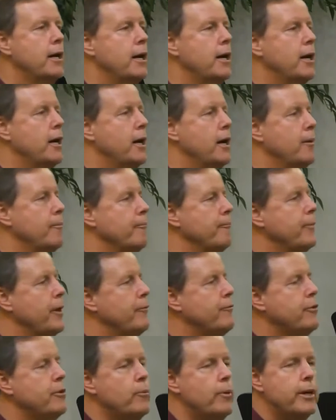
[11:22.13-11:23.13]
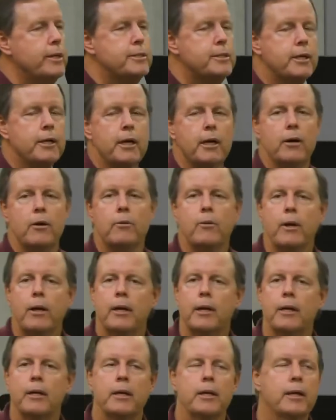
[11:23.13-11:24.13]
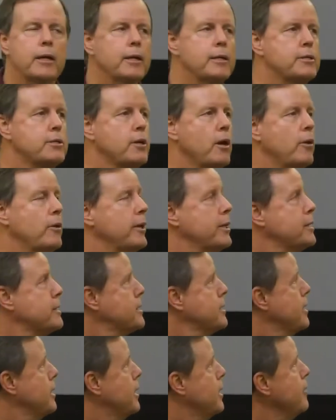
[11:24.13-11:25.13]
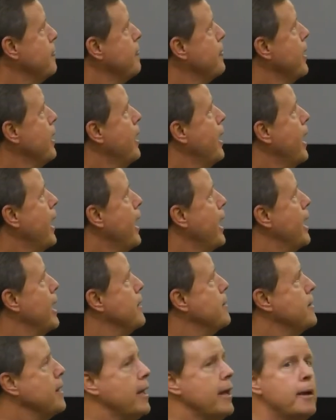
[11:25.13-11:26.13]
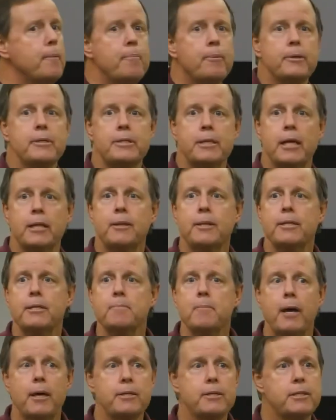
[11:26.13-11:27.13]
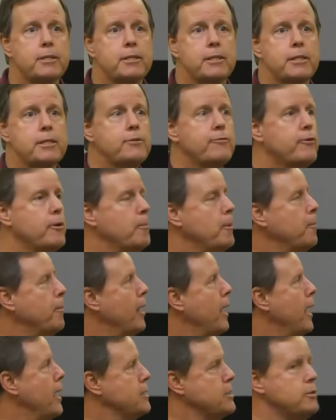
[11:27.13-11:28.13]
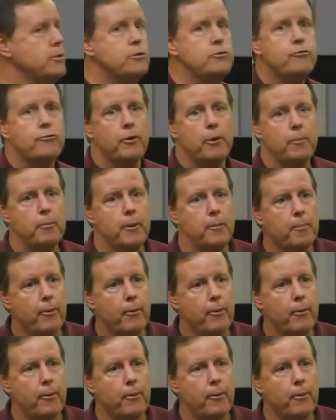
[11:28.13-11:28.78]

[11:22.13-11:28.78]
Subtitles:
a few weeks ago in Salt Lake City, and they present these messages from apostles, from the